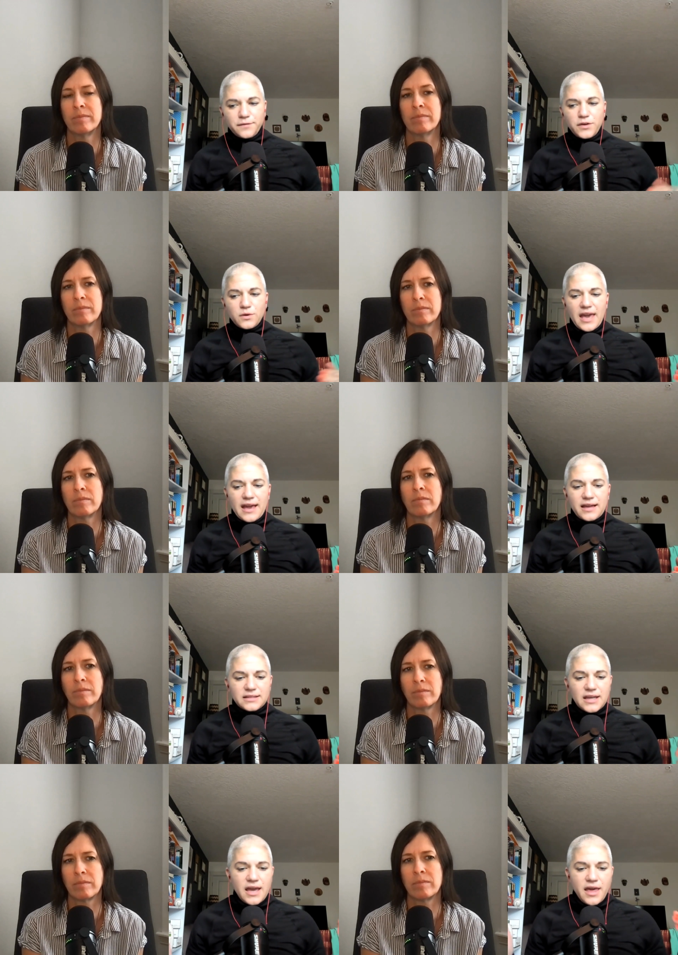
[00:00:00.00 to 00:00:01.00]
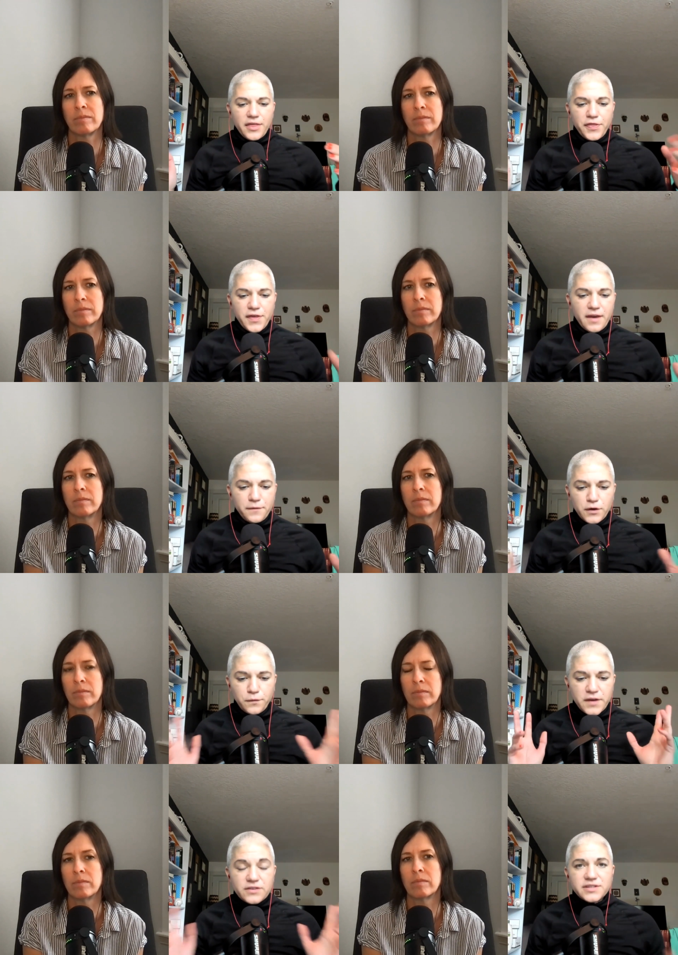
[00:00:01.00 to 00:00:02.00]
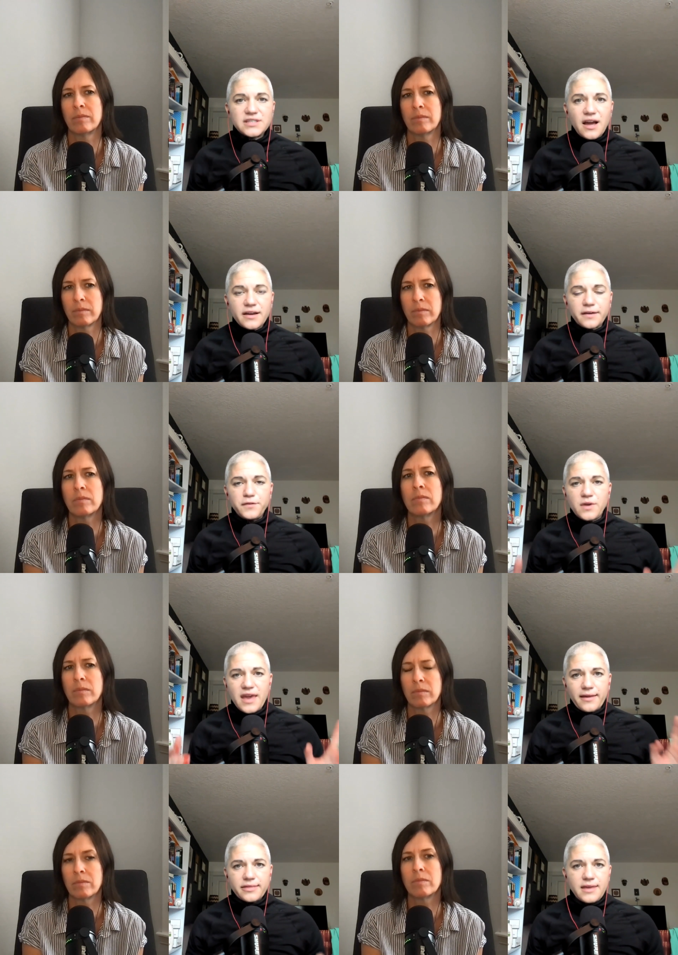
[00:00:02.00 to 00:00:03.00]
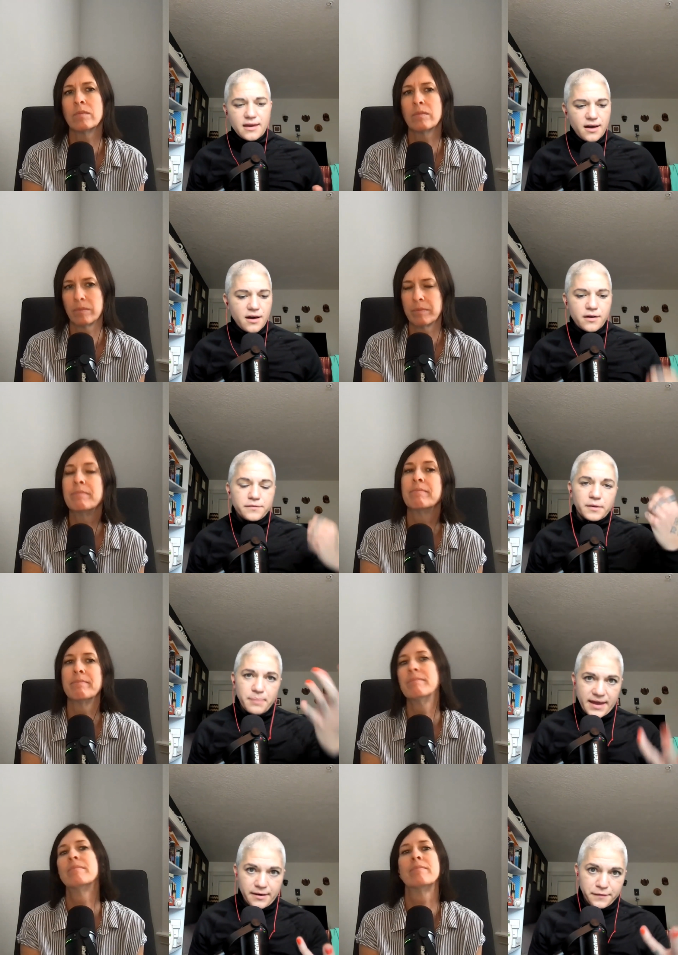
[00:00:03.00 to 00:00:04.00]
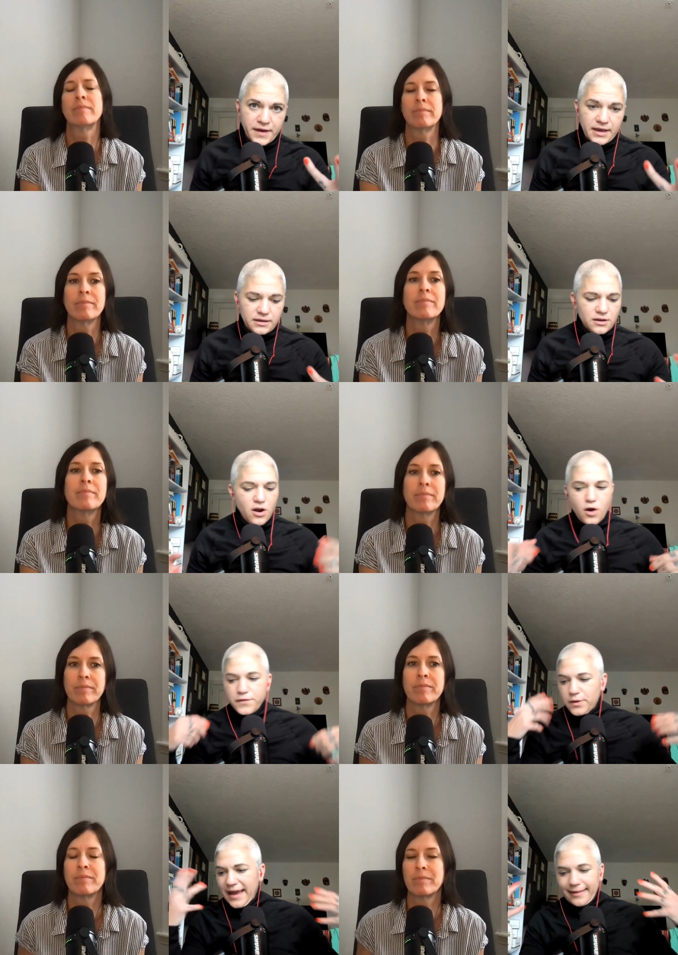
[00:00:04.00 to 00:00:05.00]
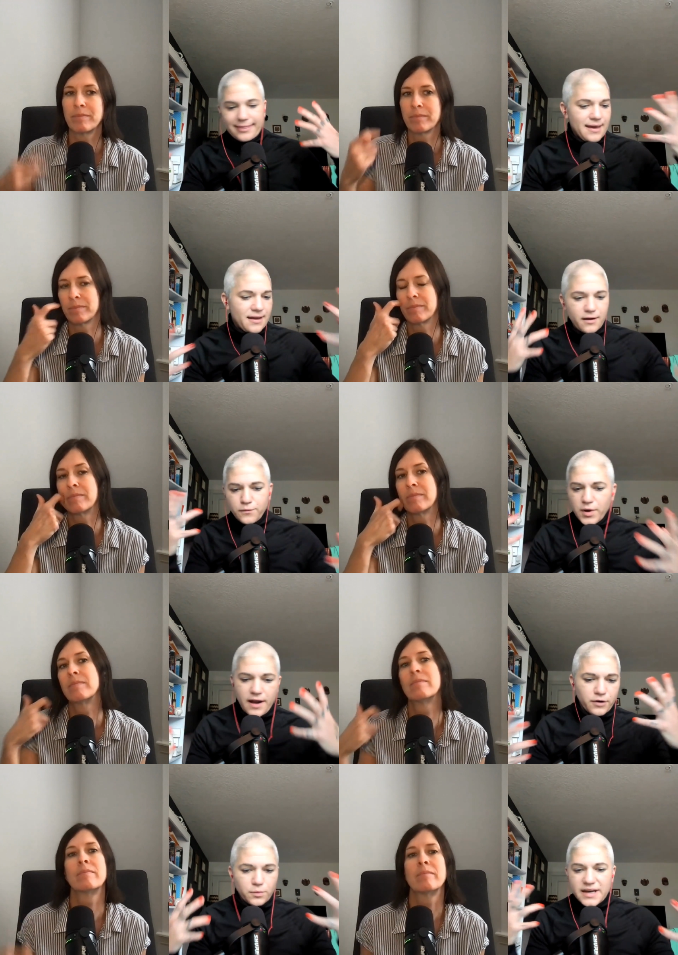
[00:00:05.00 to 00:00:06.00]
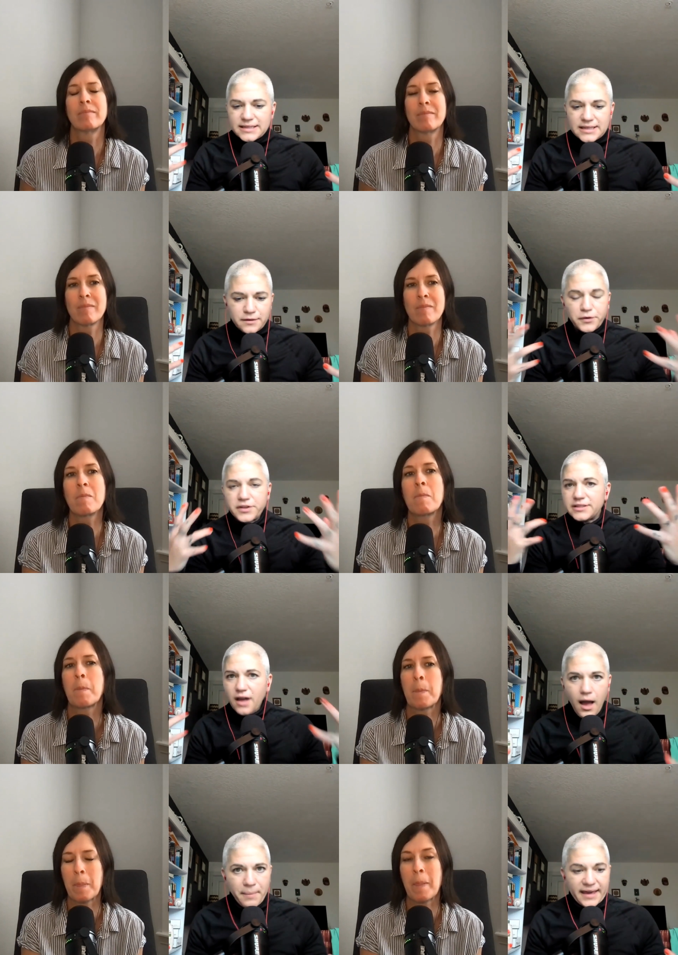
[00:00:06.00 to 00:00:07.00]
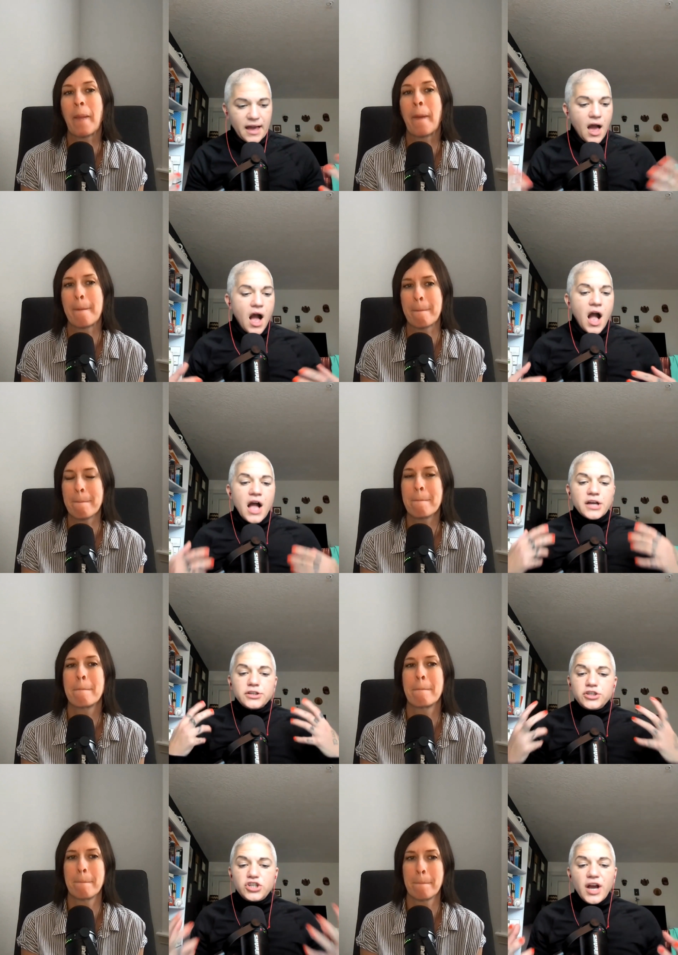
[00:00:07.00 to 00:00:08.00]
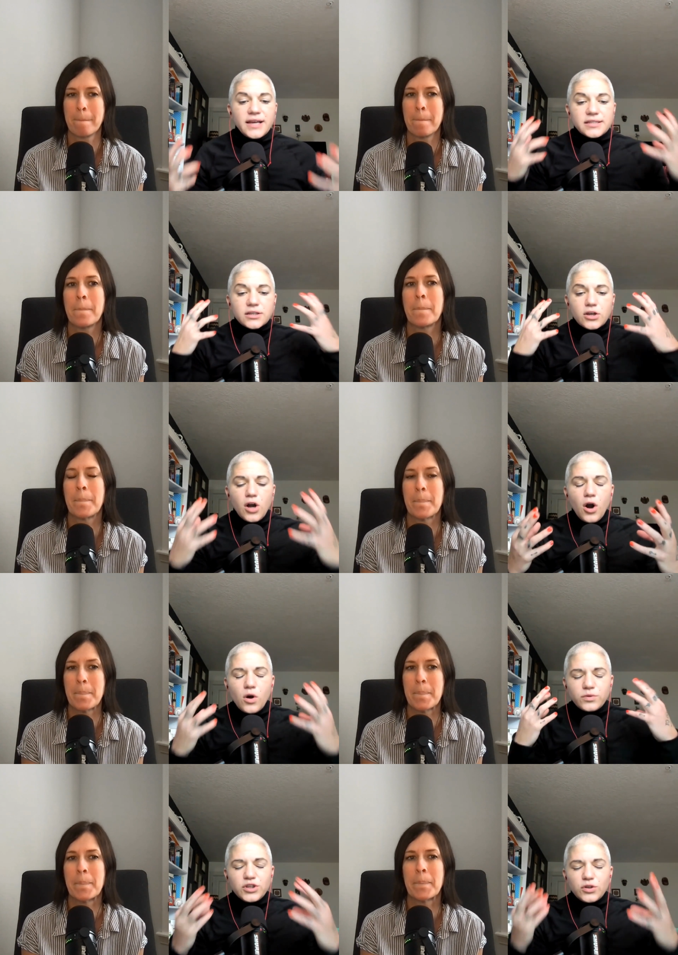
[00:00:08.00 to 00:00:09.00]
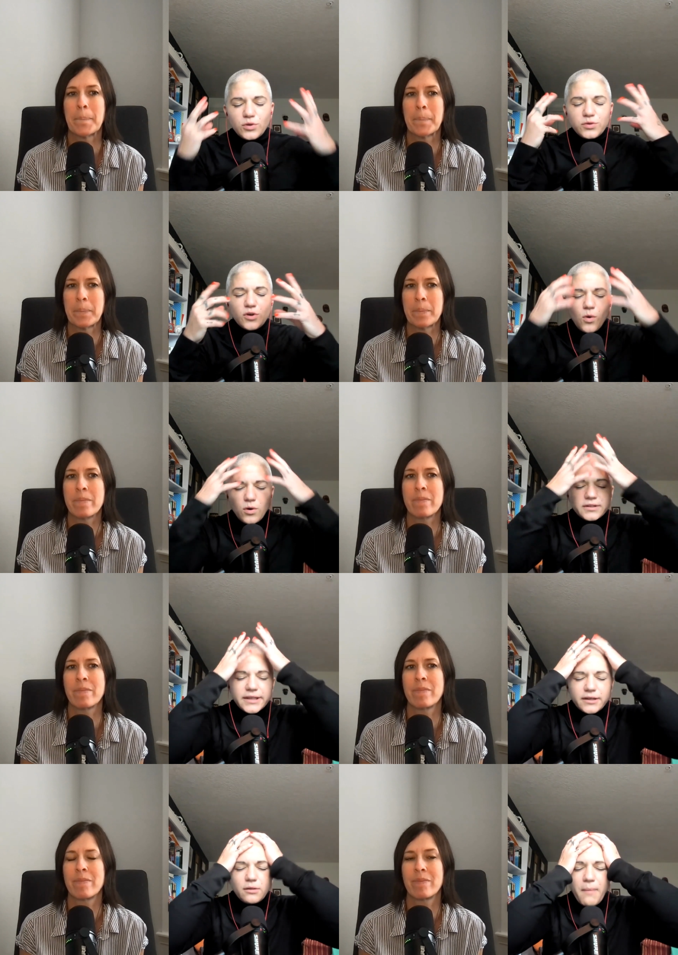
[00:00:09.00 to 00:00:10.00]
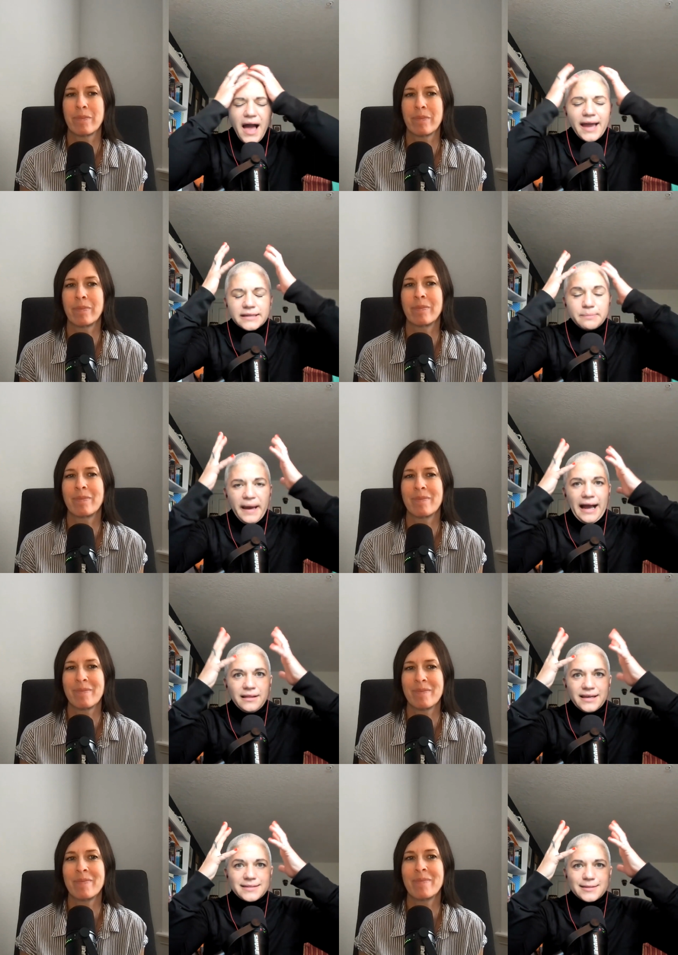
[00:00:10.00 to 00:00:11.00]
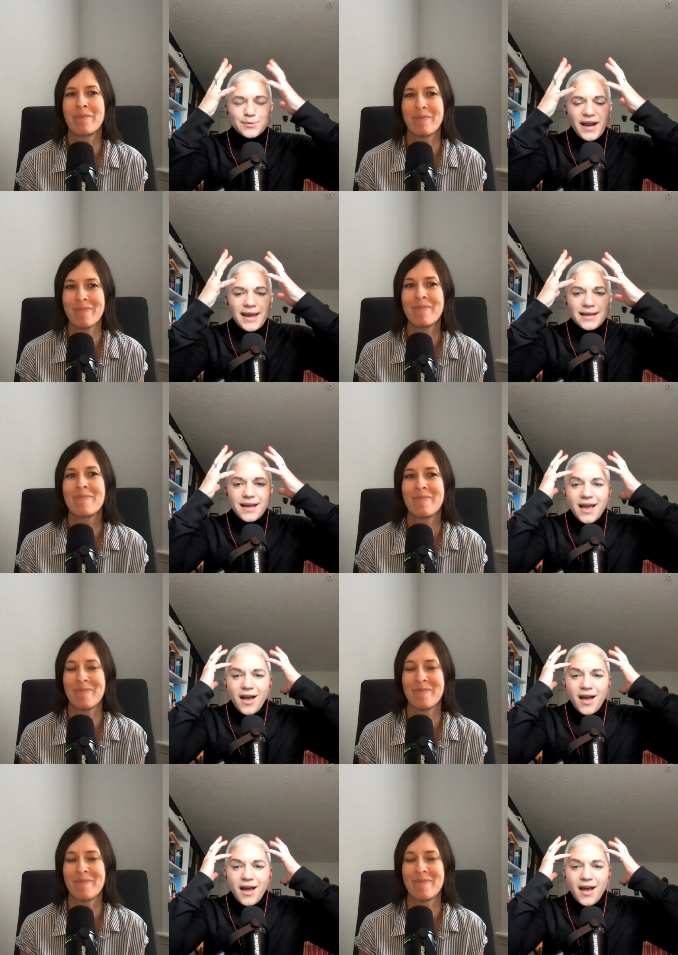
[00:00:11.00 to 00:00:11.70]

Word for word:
Speaker 1: if you can't, if you feel stuck, if you can't think of a benefit, you know, if you can't think of whatever reason for the topic, just go to your little mind palace, right?